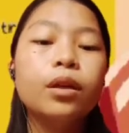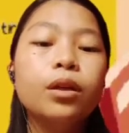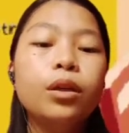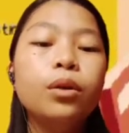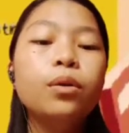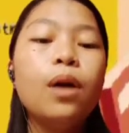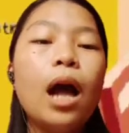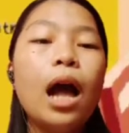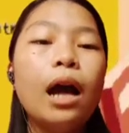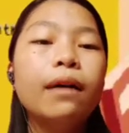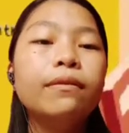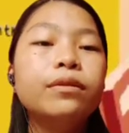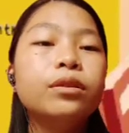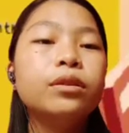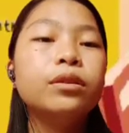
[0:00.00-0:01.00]
you
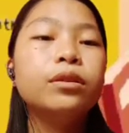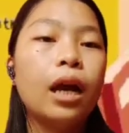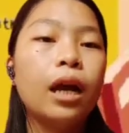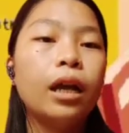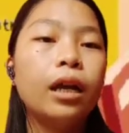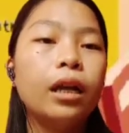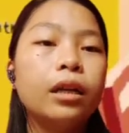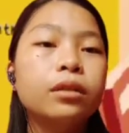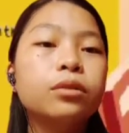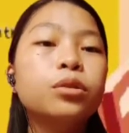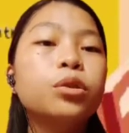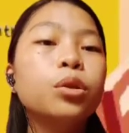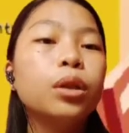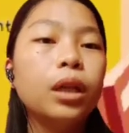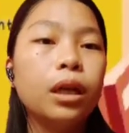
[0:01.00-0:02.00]
have to die
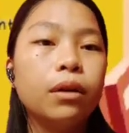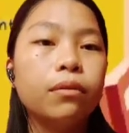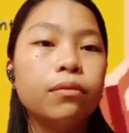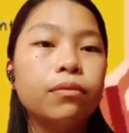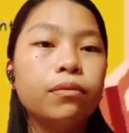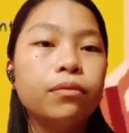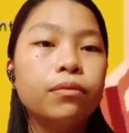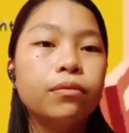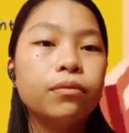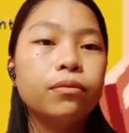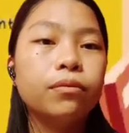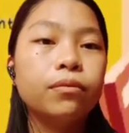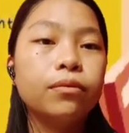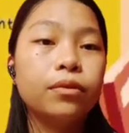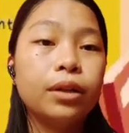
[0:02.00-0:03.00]
to live,
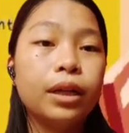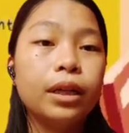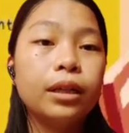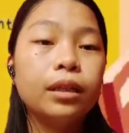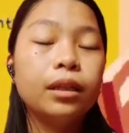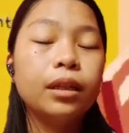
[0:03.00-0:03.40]
right?